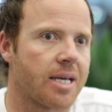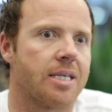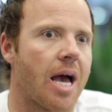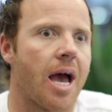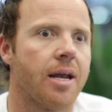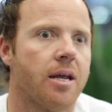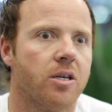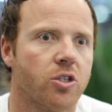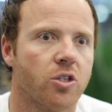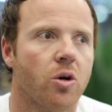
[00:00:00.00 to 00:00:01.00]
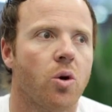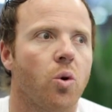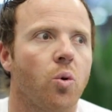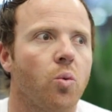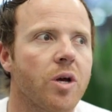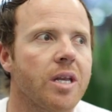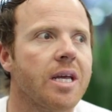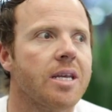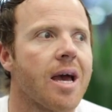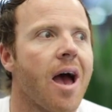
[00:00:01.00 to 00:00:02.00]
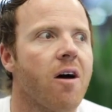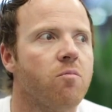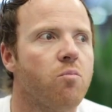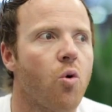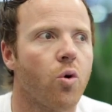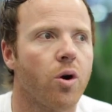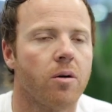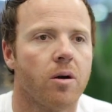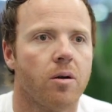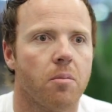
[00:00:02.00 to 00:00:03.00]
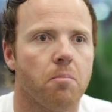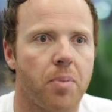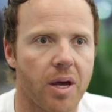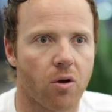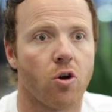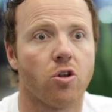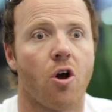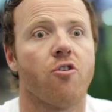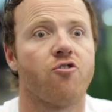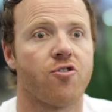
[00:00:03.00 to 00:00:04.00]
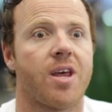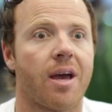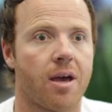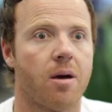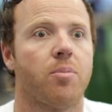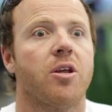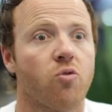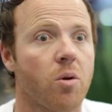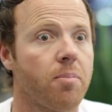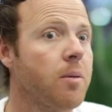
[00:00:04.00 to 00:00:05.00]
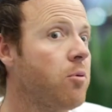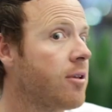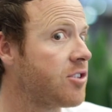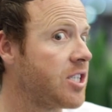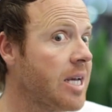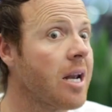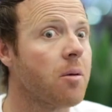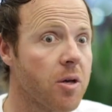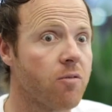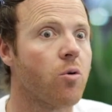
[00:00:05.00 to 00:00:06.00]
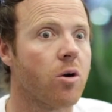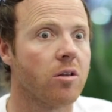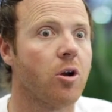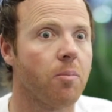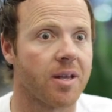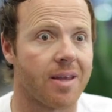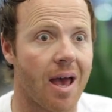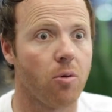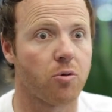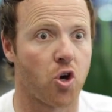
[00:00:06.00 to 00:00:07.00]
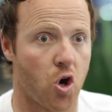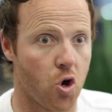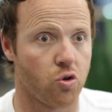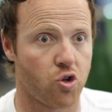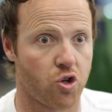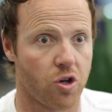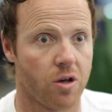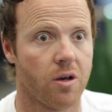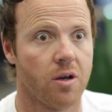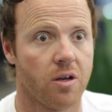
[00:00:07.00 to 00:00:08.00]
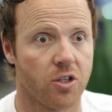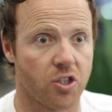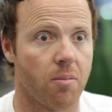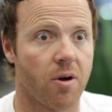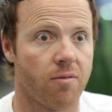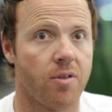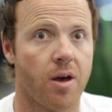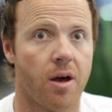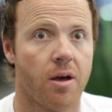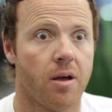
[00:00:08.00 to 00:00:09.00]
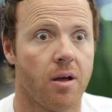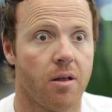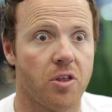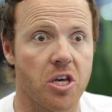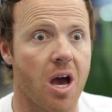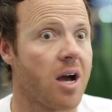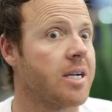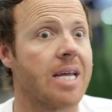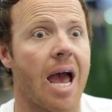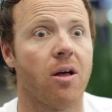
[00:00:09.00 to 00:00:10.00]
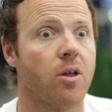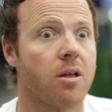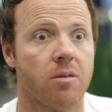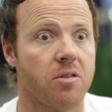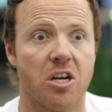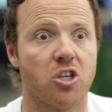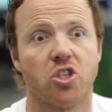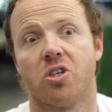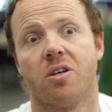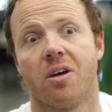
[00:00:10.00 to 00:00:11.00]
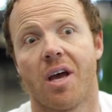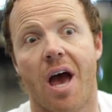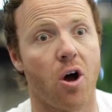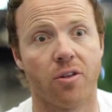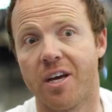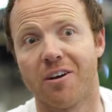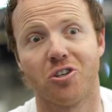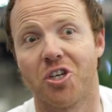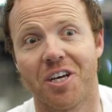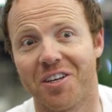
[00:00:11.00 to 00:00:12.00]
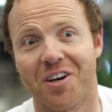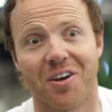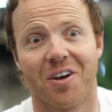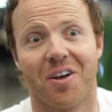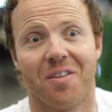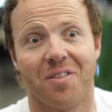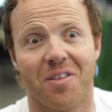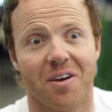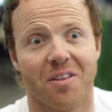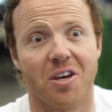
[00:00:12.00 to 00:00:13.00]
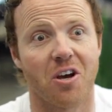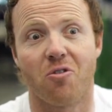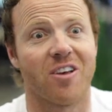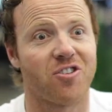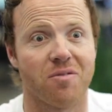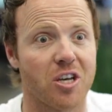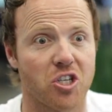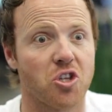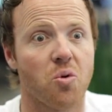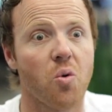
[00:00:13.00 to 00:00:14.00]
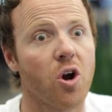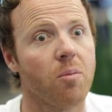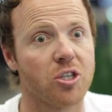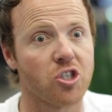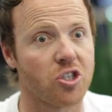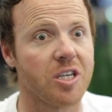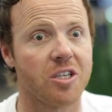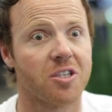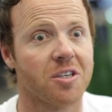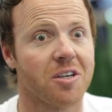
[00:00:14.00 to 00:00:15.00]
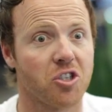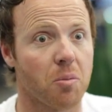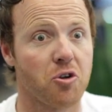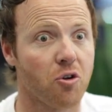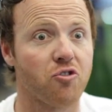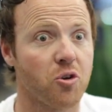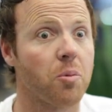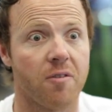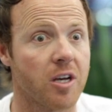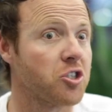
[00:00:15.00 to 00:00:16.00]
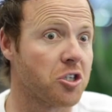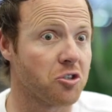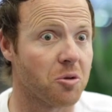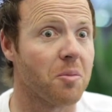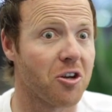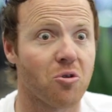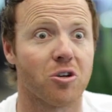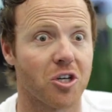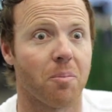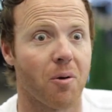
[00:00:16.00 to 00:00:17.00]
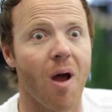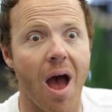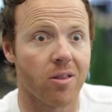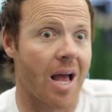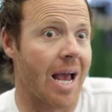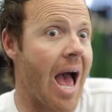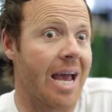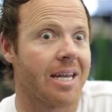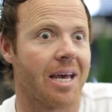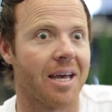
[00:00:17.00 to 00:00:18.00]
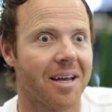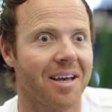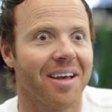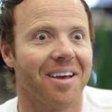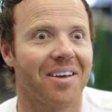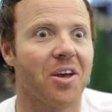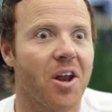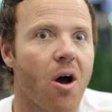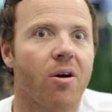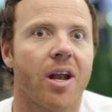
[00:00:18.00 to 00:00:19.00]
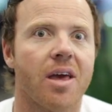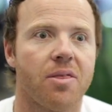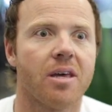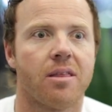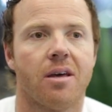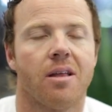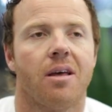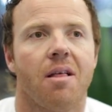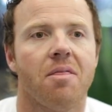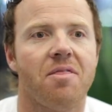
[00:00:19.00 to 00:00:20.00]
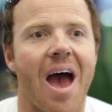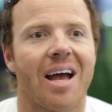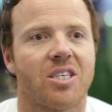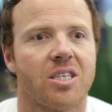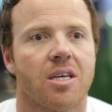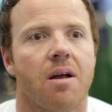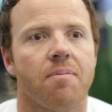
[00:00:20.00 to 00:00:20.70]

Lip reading: side, is we need to have more bigger or larger tech companies where people have seen it before a little bit to help coach some of the young talent that has got all the energy and the aggressiveness in the world, but just needs some adult supervision or some mentorship around like I did, and I think that's